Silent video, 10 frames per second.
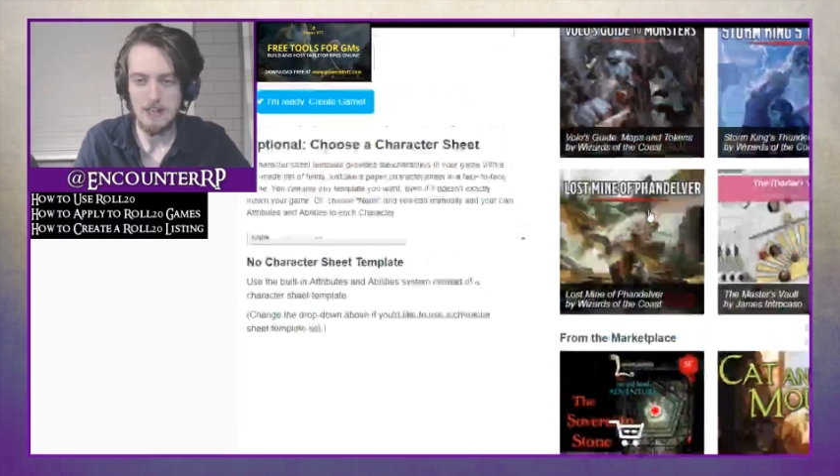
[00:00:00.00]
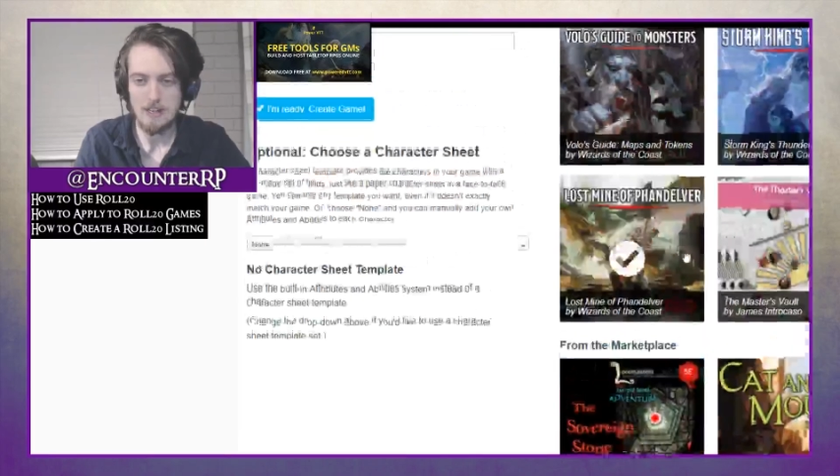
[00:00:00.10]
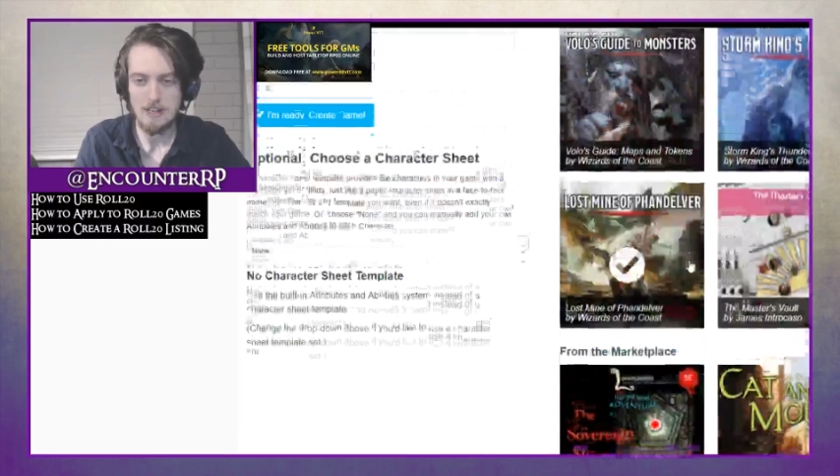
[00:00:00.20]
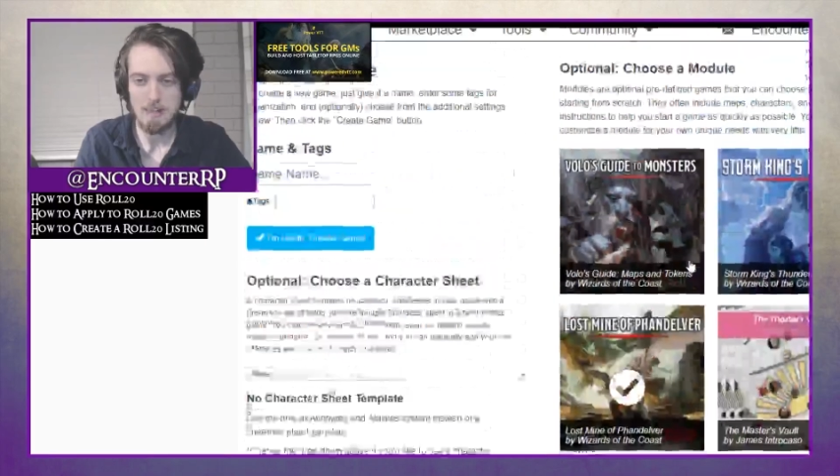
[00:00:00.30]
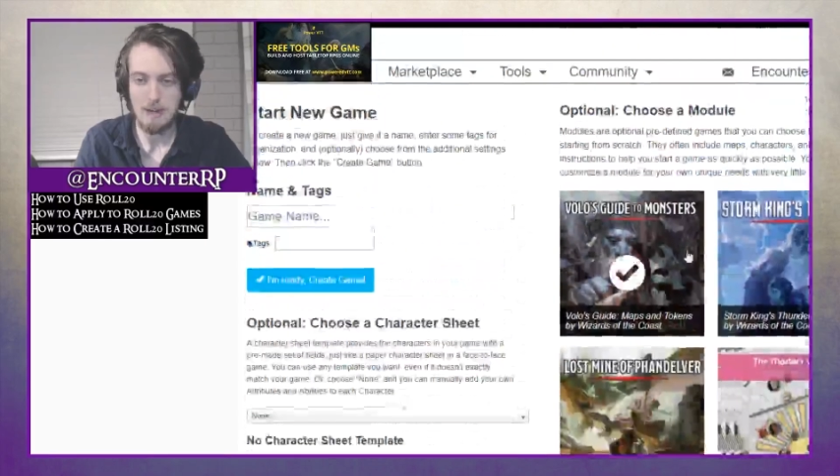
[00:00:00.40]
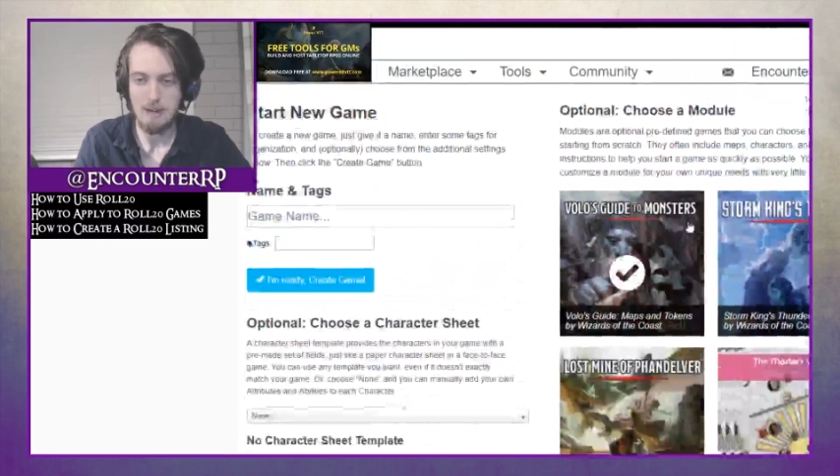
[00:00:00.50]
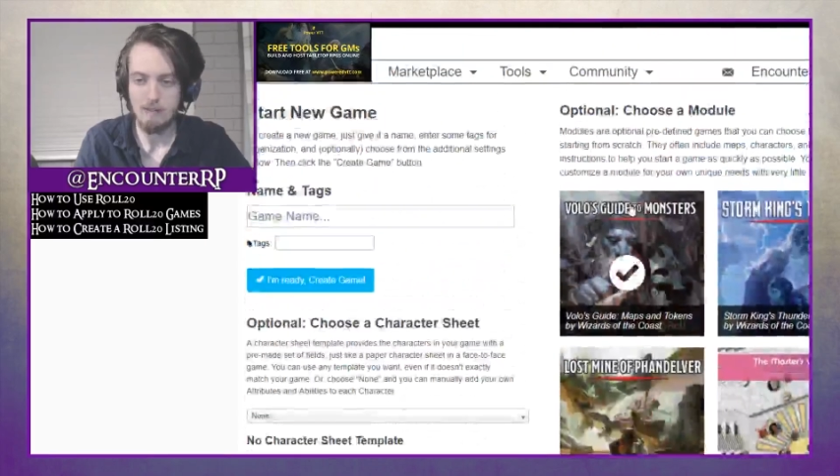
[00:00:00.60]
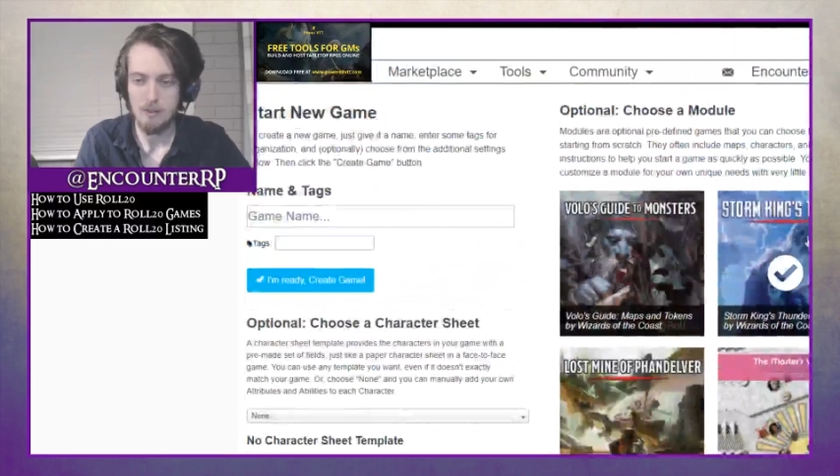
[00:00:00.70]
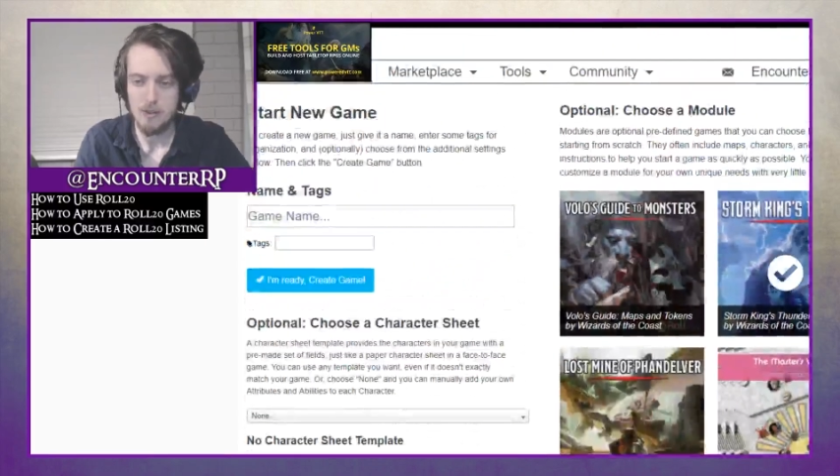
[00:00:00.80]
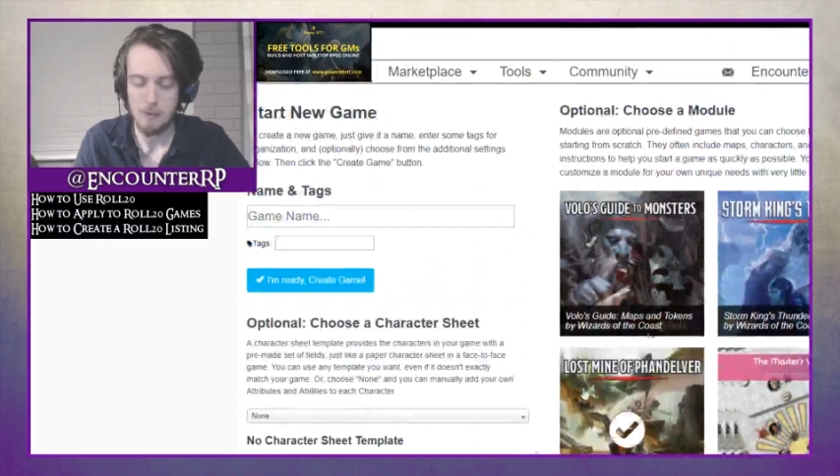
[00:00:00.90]
and you can play
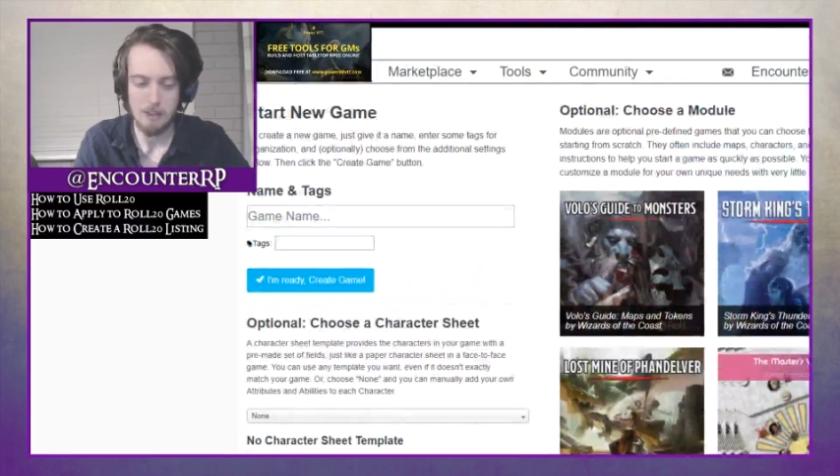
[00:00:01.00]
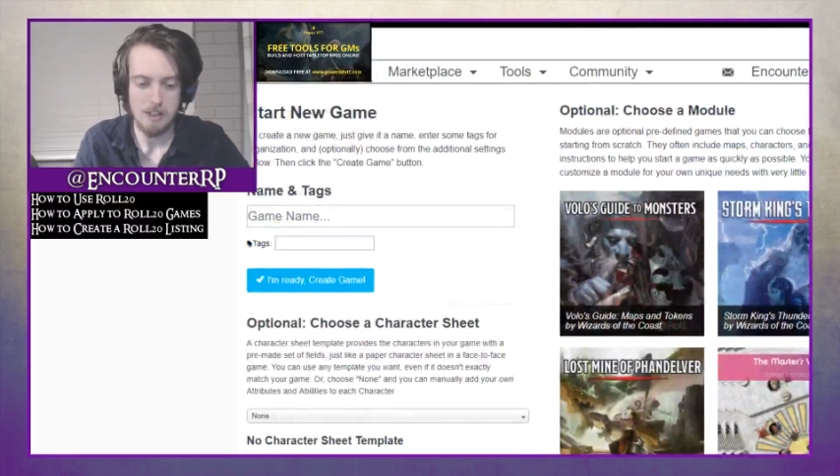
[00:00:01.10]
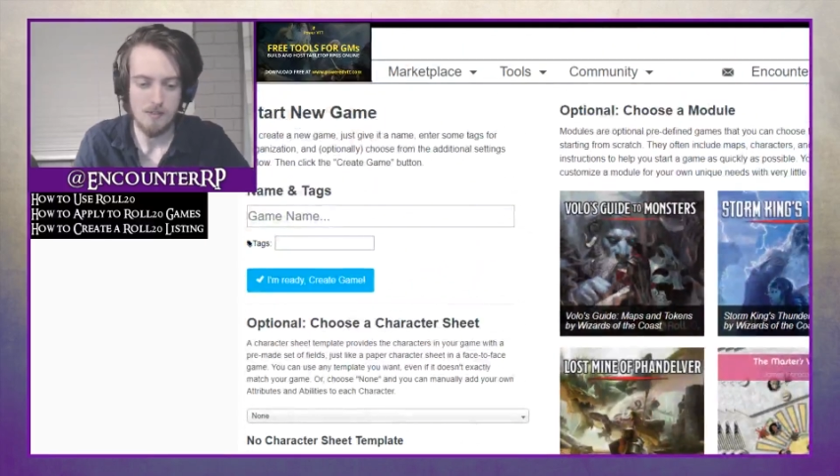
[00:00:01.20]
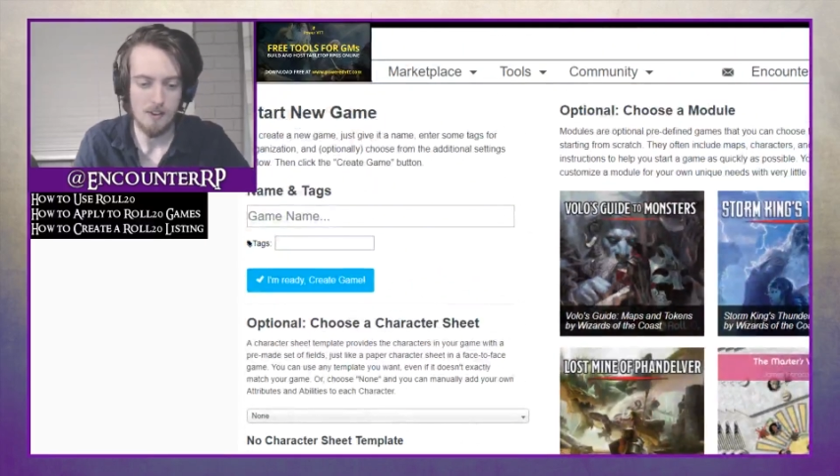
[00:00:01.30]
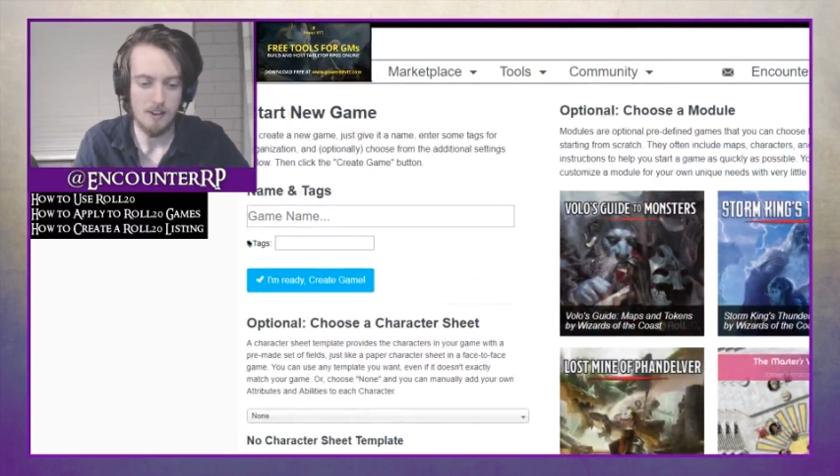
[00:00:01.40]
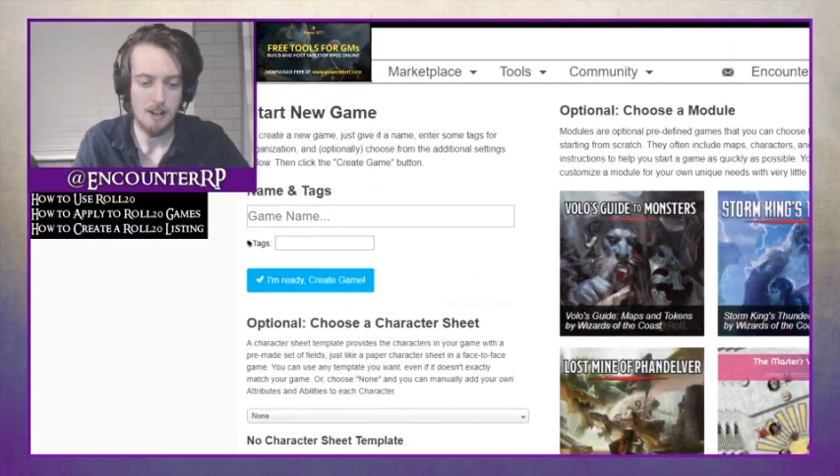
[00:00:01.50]
through Storm King's Thunder,